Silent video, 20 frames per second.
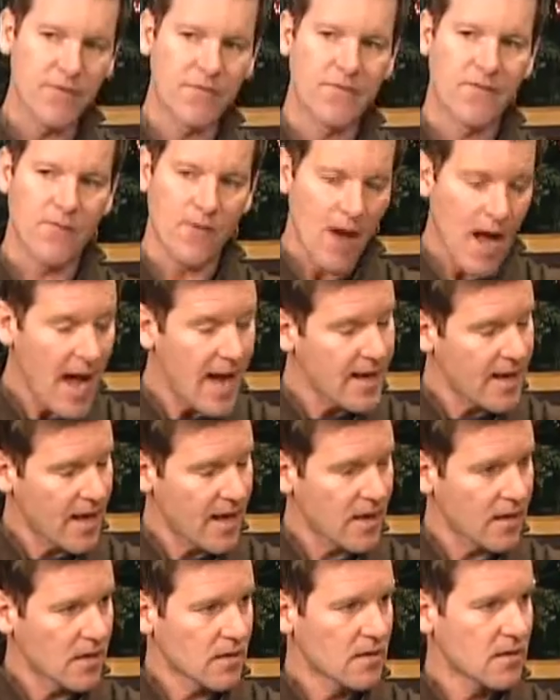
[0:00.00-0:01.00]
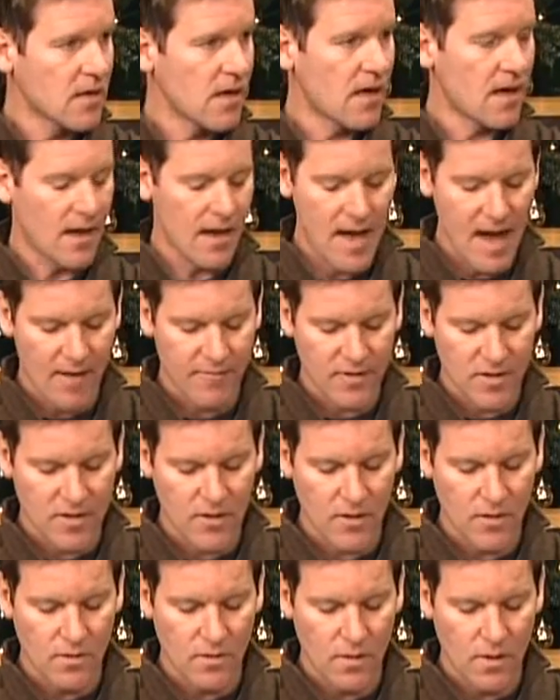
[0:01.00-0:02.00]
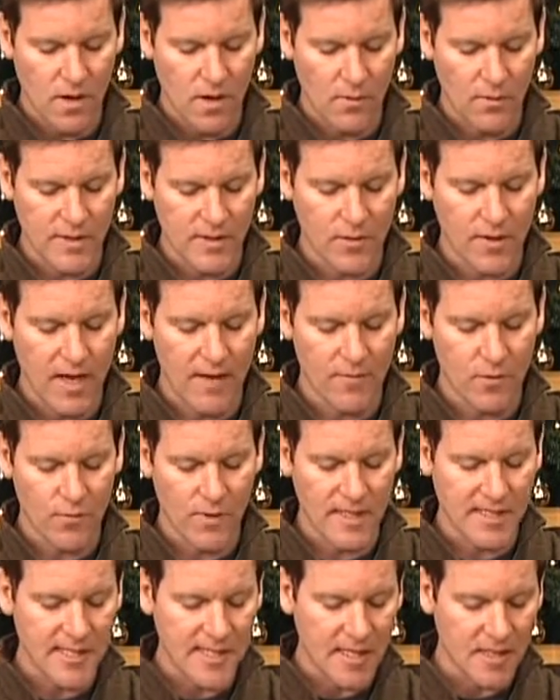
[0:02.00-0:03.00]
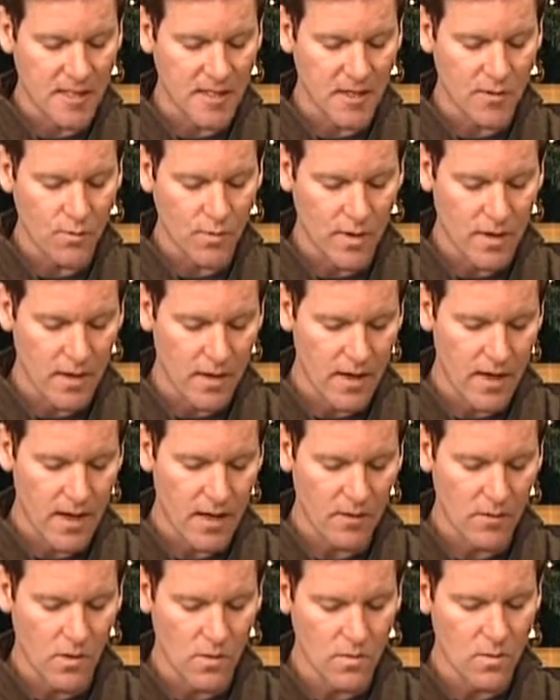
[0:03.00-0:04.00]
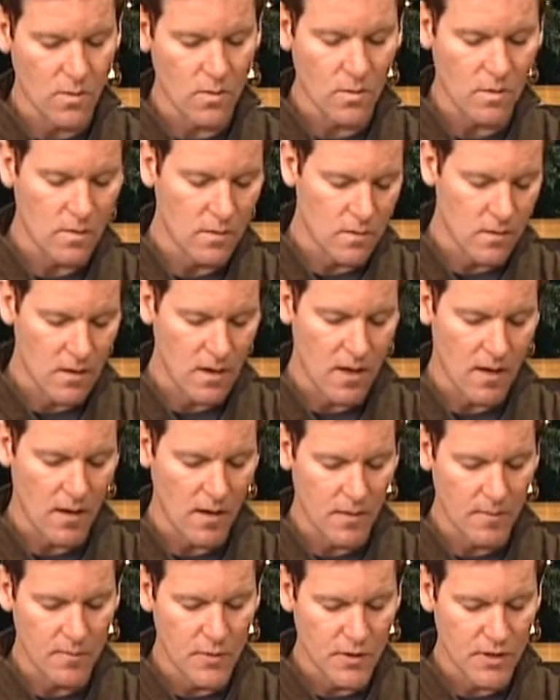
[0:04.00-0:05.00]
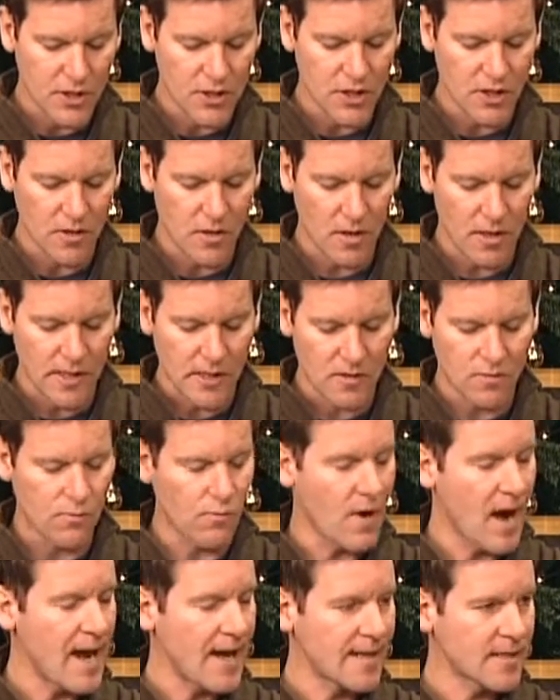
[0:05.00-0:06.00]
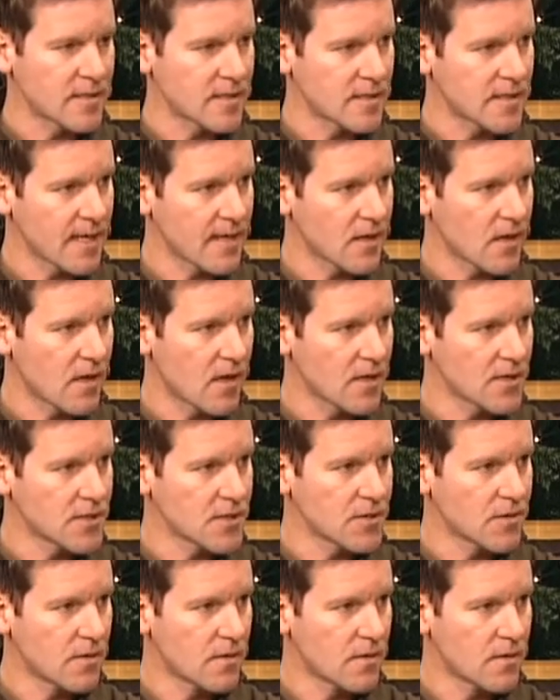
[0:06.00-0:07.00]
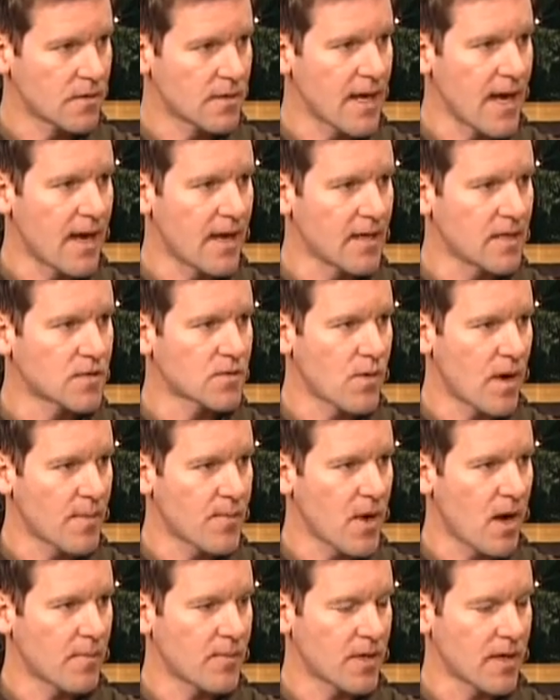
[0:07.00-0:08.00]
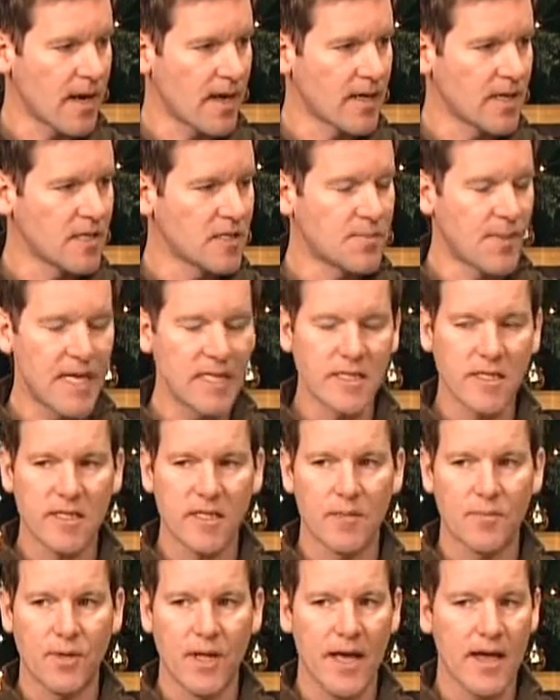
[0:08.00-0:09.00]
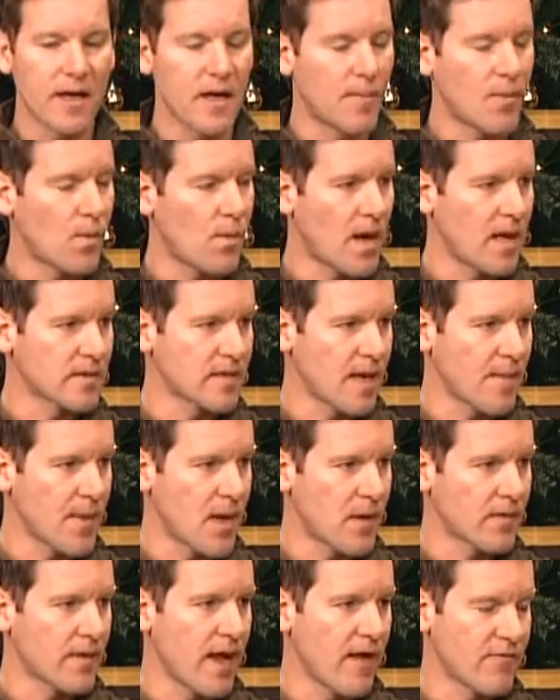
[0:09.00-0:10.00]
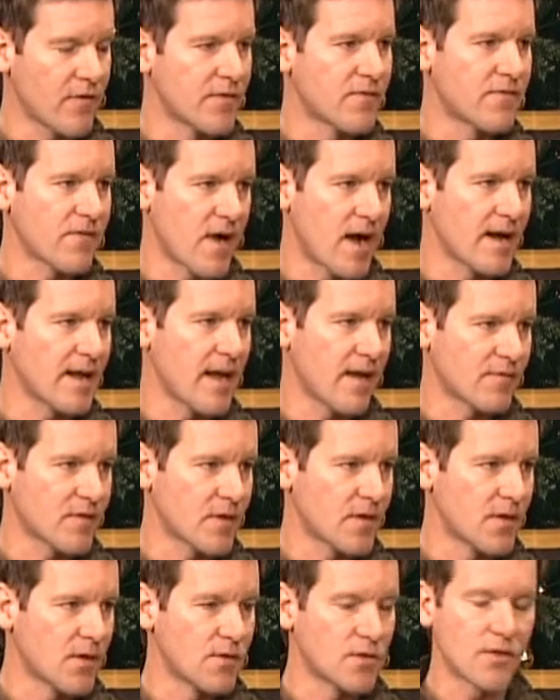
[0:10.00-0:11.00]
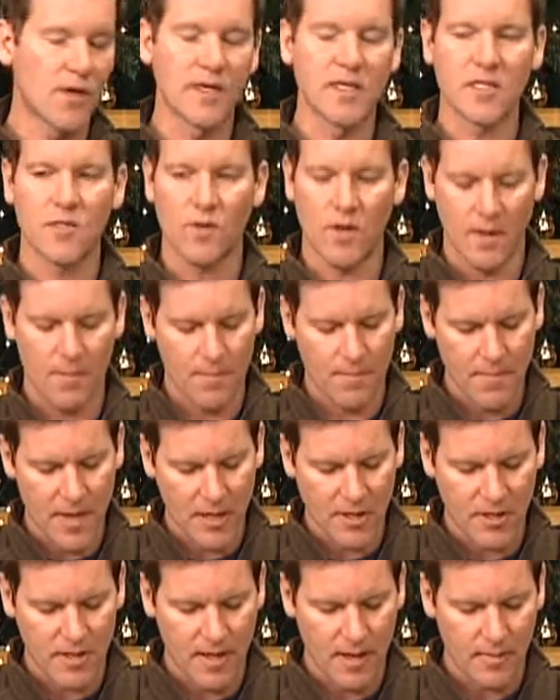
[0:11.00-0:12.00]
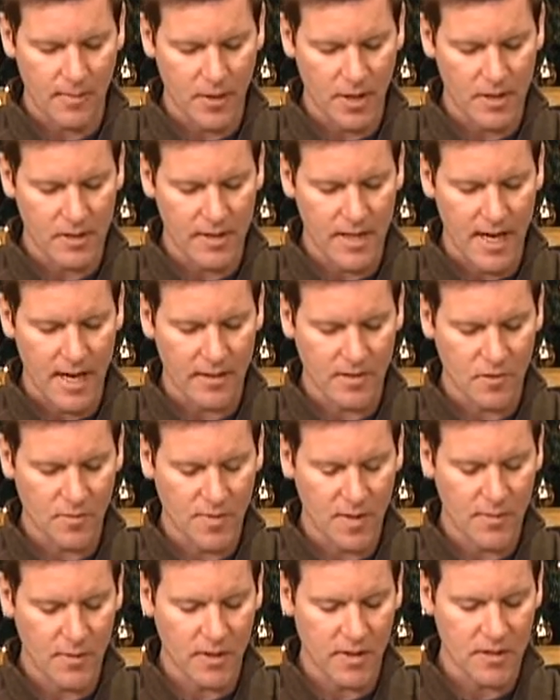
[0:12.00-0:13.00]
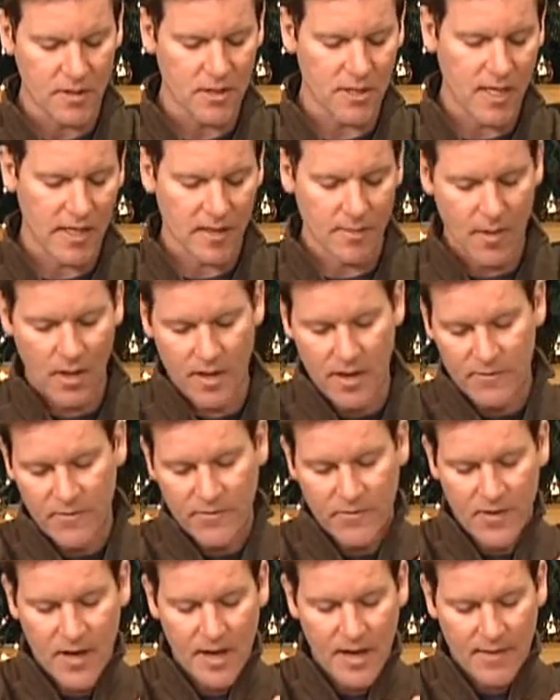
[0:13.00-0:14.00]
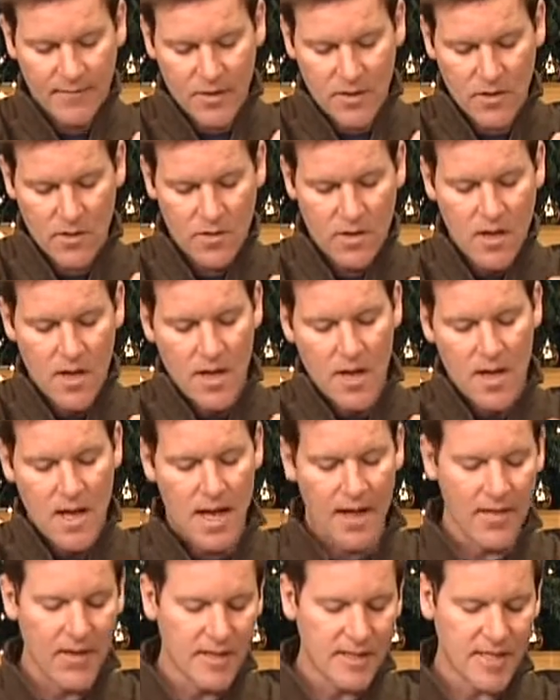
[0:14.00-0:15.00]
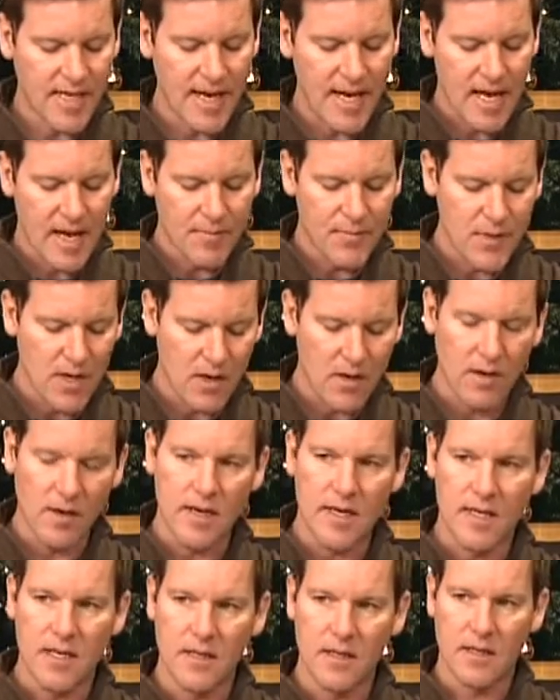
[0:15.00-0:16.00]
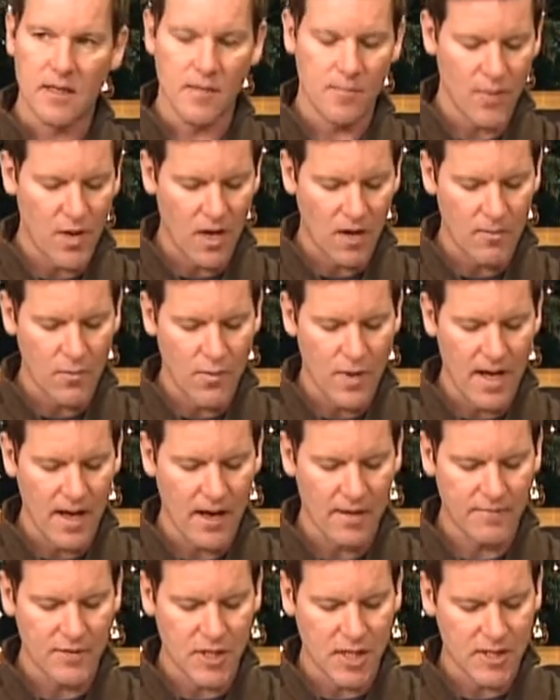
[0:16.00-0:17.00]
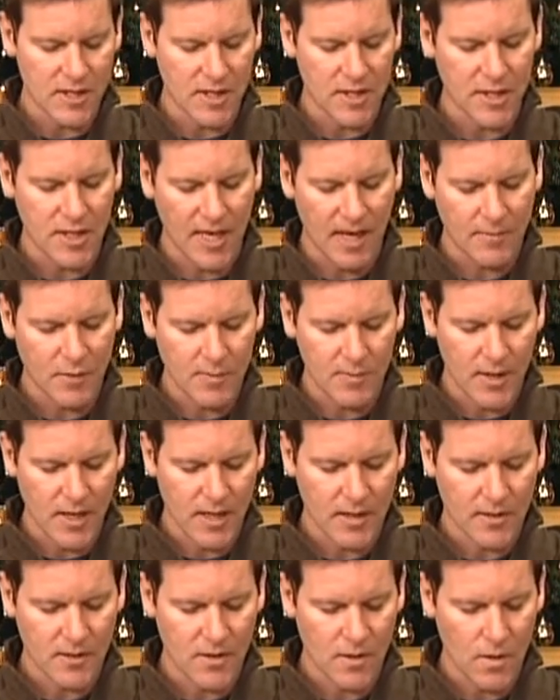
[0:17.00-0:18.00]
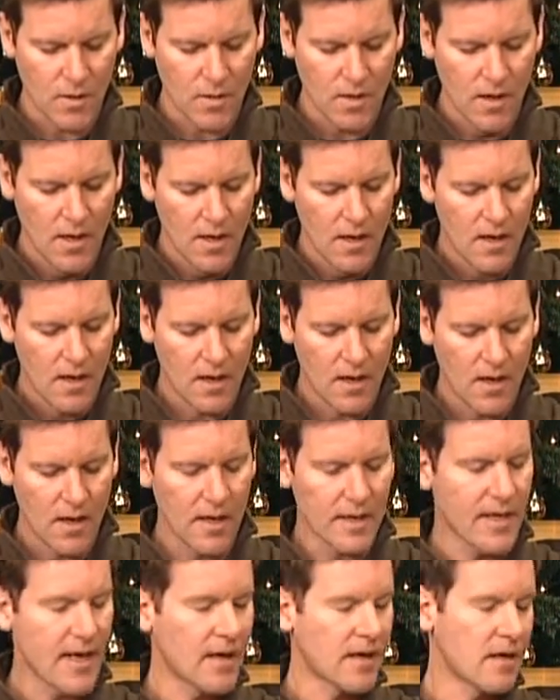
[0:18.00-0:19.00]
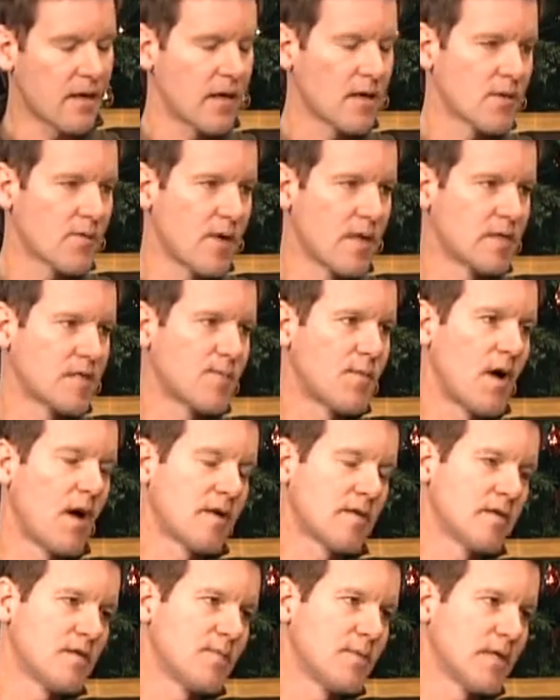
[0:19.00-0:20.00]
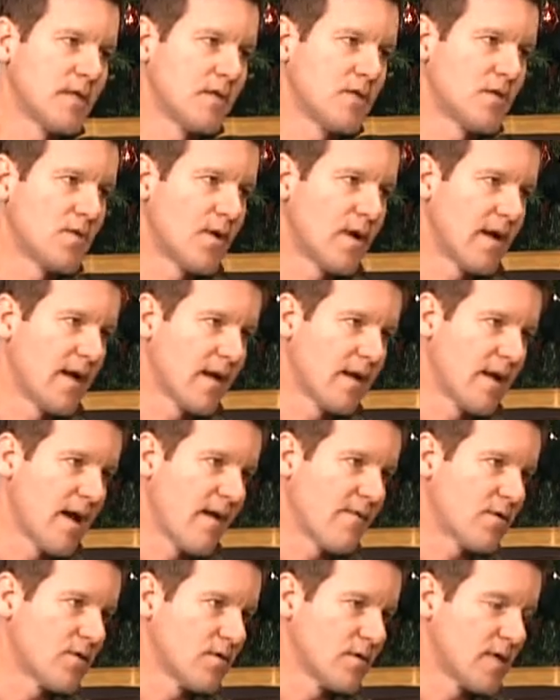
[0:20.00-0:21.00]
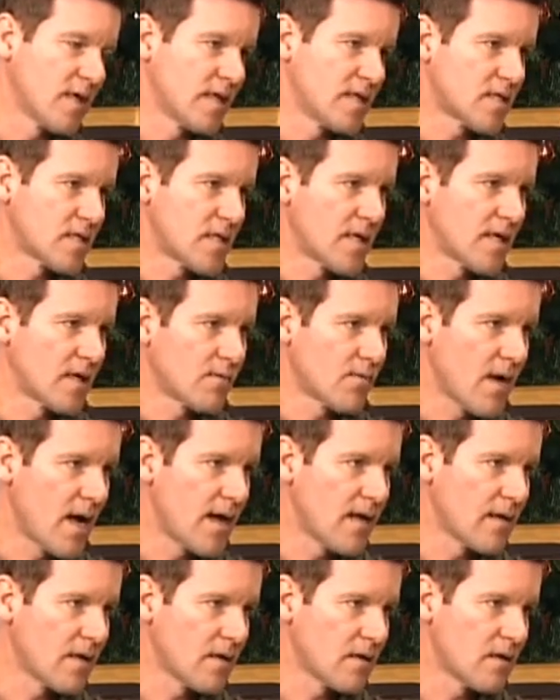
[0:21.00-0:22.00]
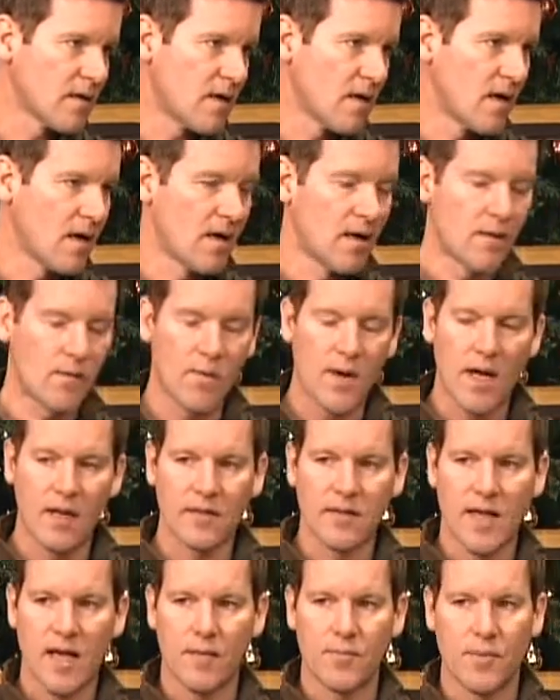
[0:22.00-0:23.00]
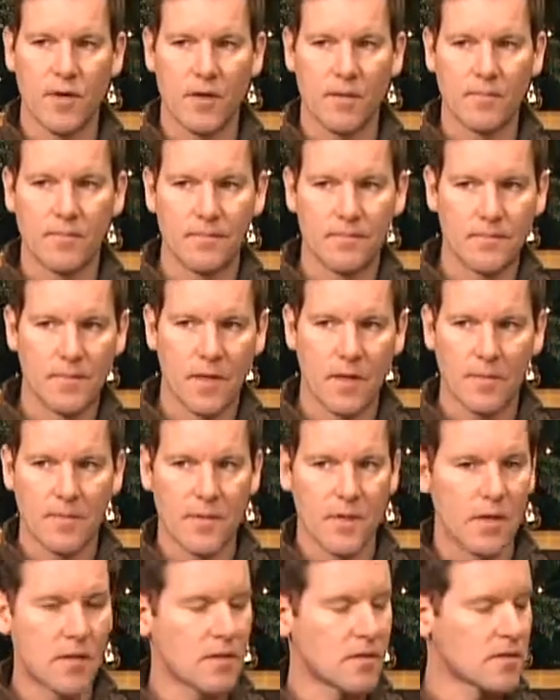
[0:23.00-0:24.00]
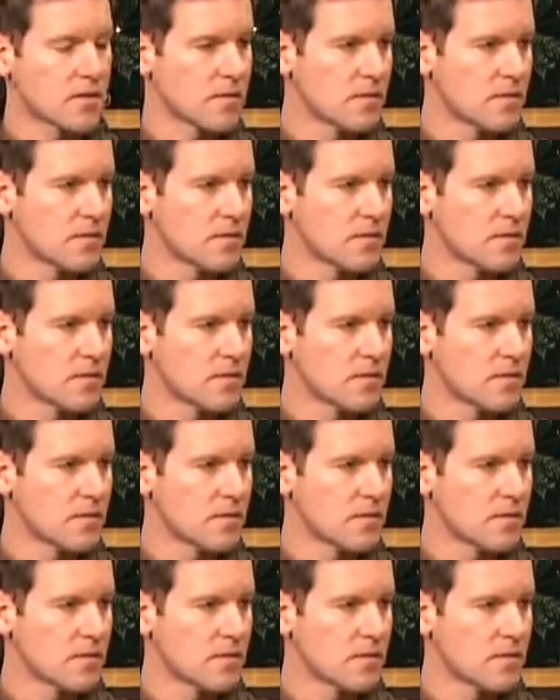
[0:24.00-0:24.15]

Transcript: Friday uh, afternoon. Uh, we sort of have a residency with uh, local musician artist Ryan St. Ange. Oh, yeah, he's Yeah, he's quite popular. Yeah. And he's basically playing up at Wildcat Mountain every Friday afternoon. Nice. So I just want to mention that and plug that so people can check him out every Friday afternoon. And then today up there in the pub, we have Justin James playing. So again, another great spot to be enjoying mm. after a day of skiing and riding, the Wildcat Pub up there. Third